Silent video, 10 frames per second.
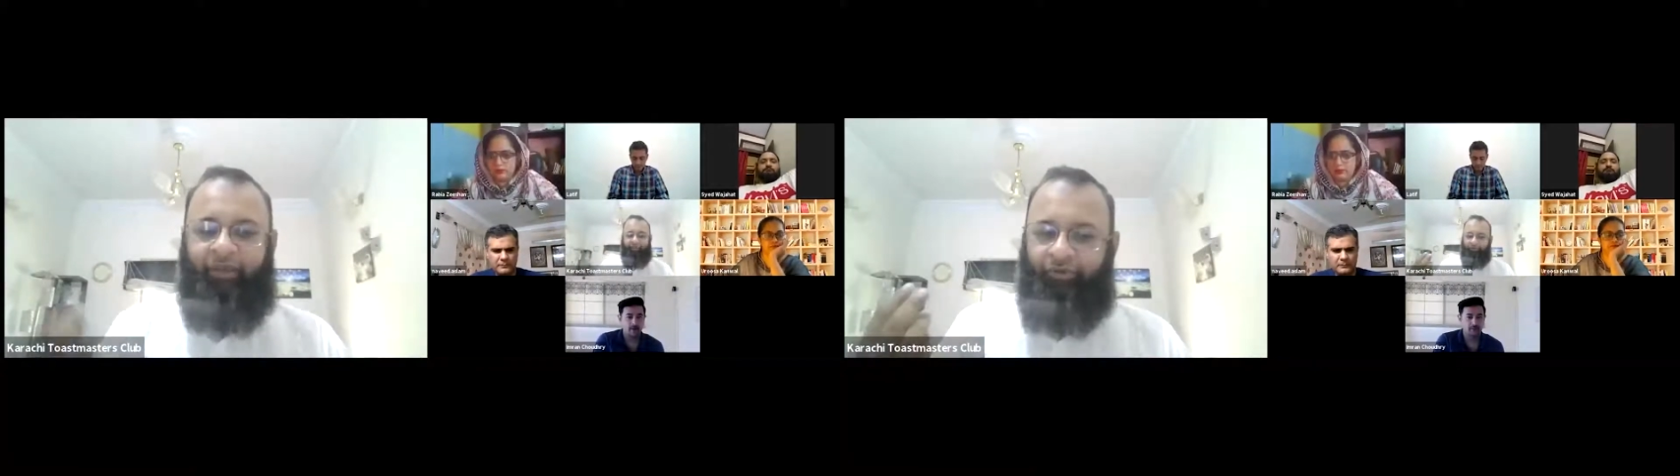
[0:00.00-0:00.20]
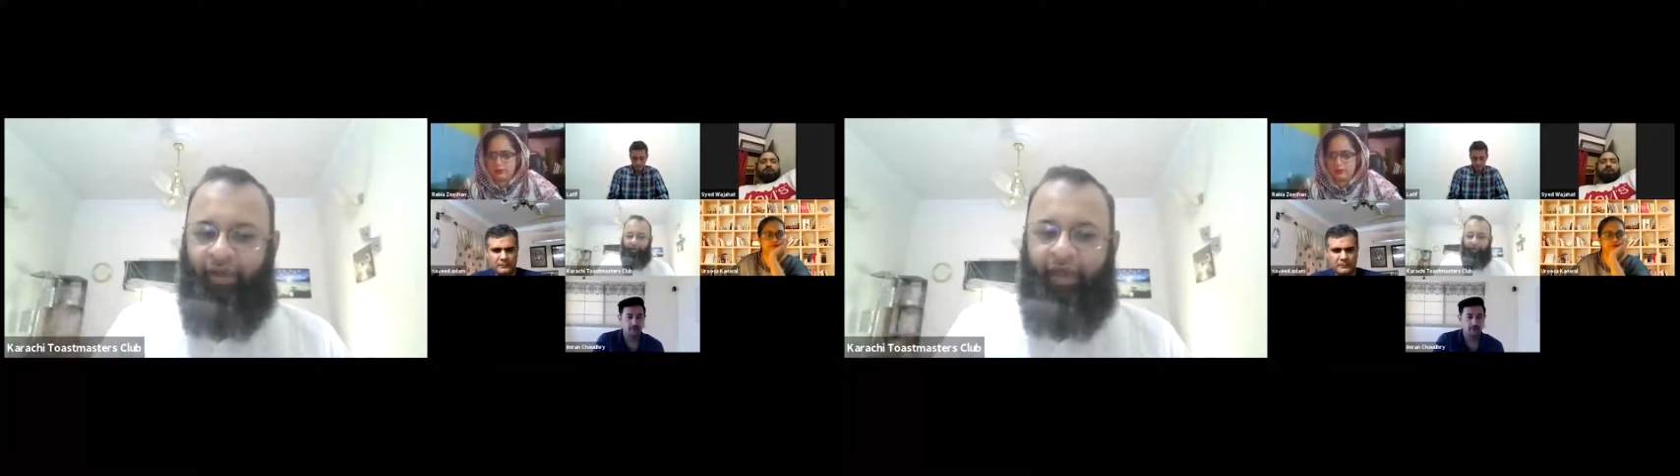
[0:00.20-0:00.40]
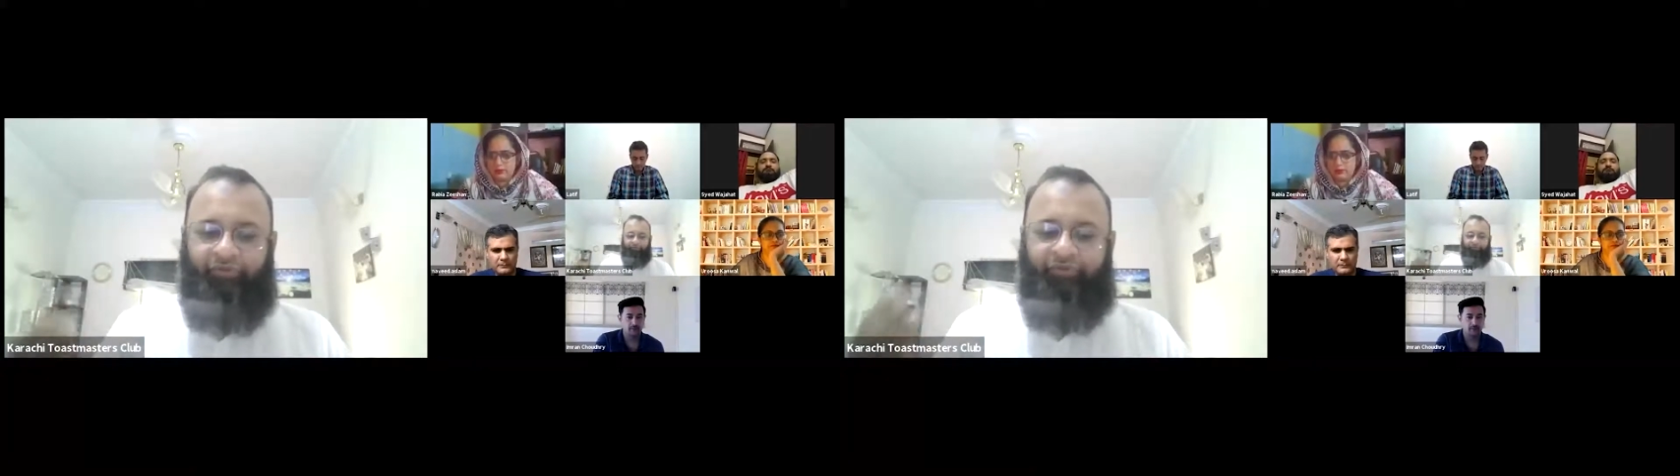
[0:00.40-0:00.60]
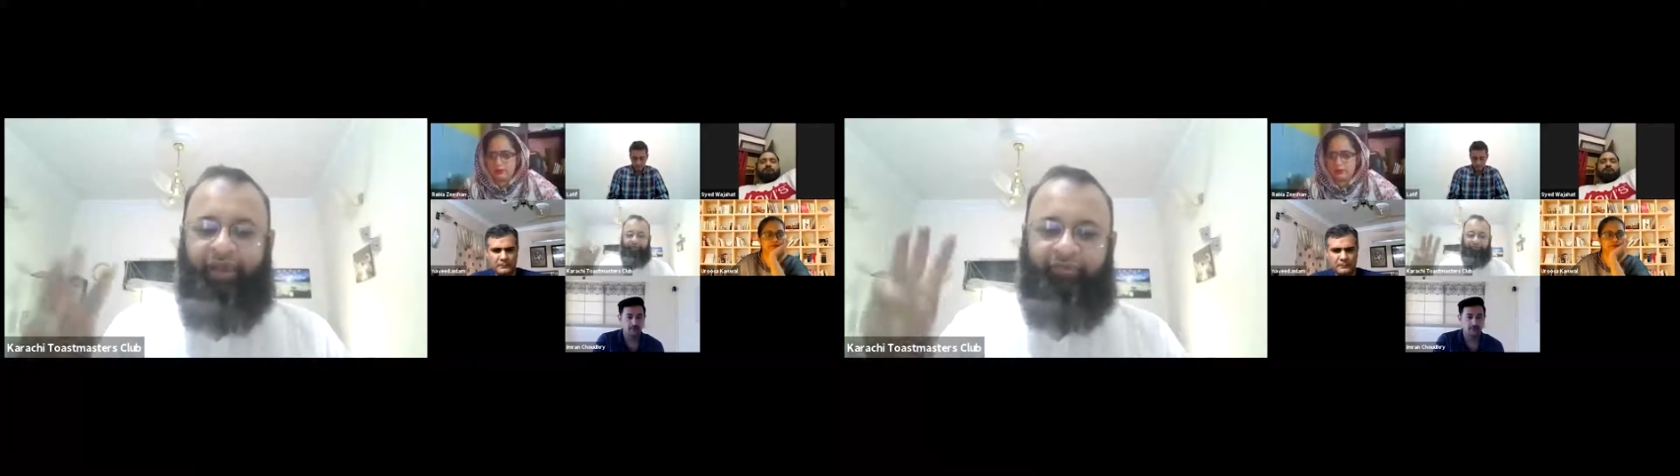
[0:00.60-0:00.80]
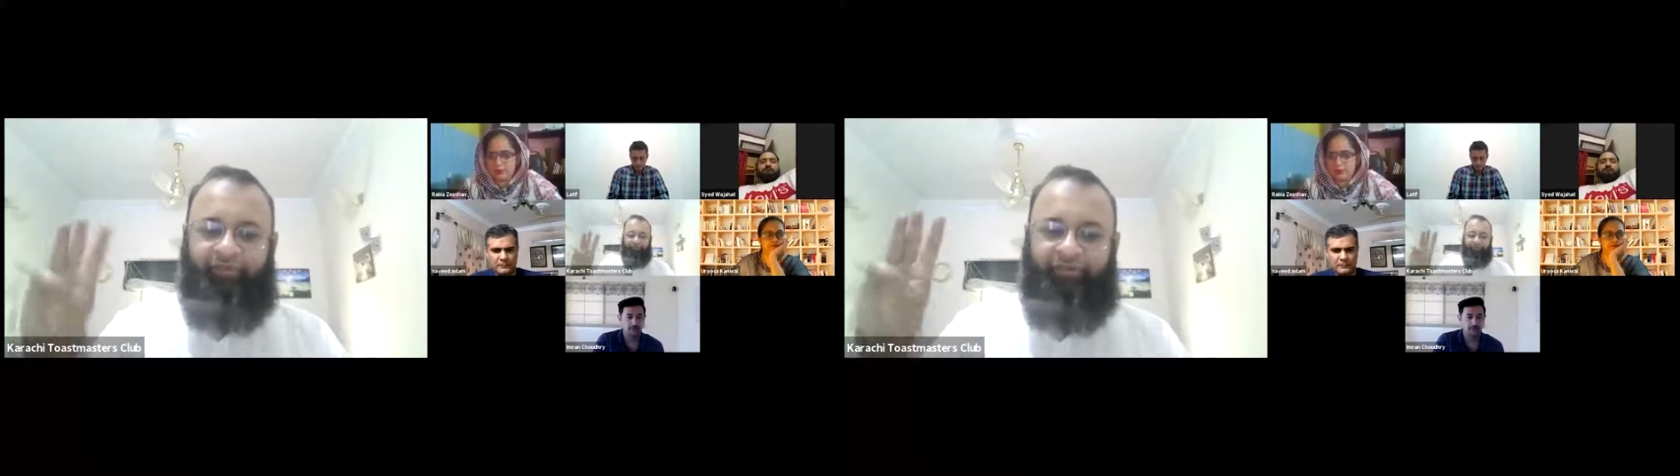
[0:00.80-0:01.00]
You have to
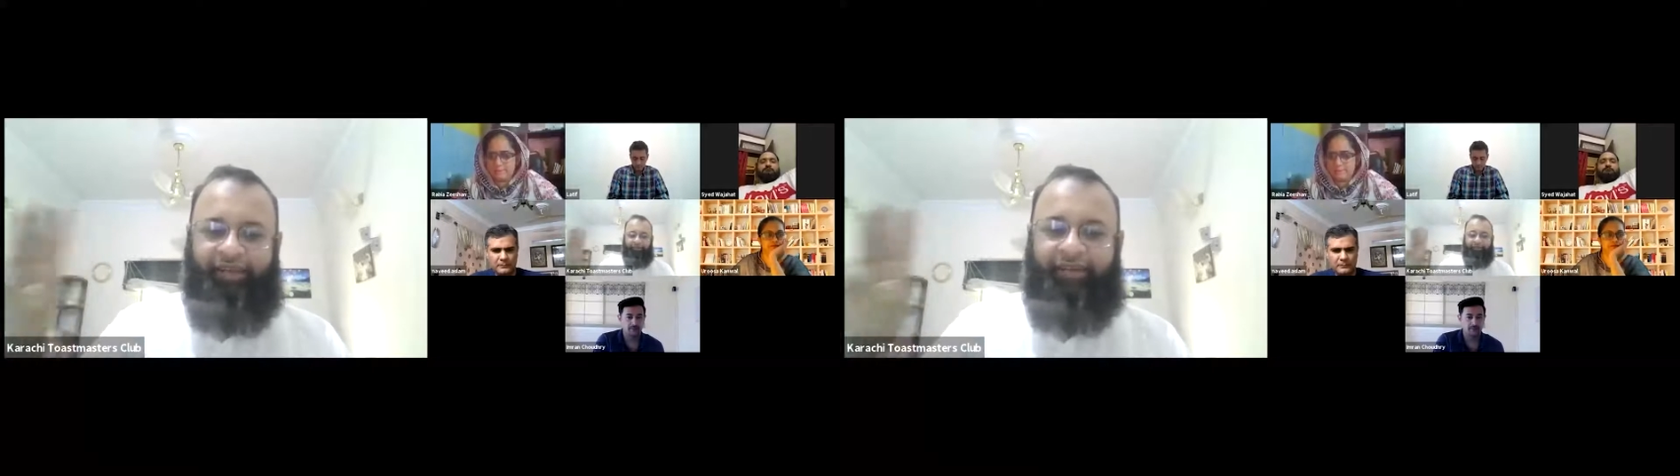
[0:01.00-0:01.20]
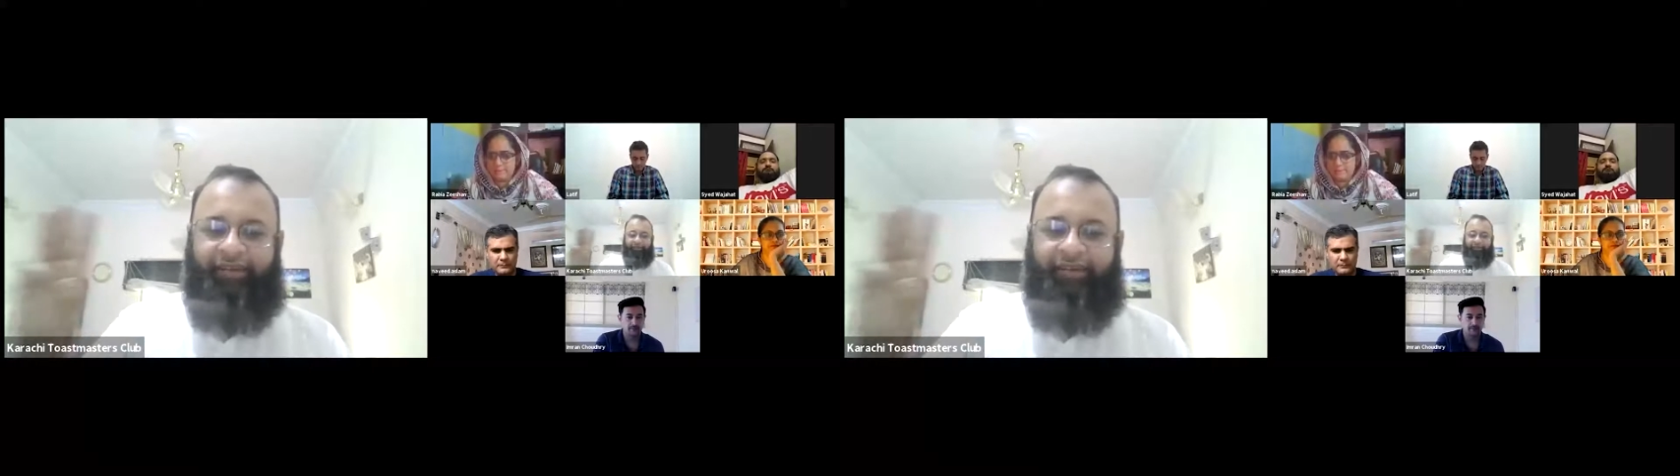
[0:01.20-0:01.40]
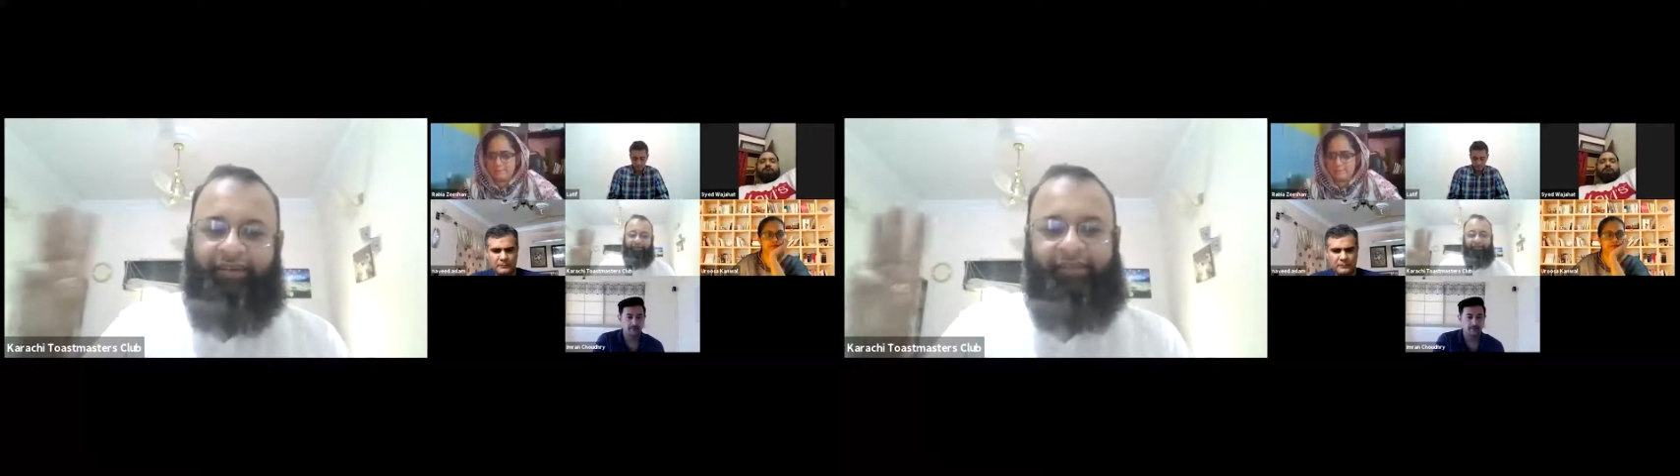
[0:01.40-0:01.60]
have 3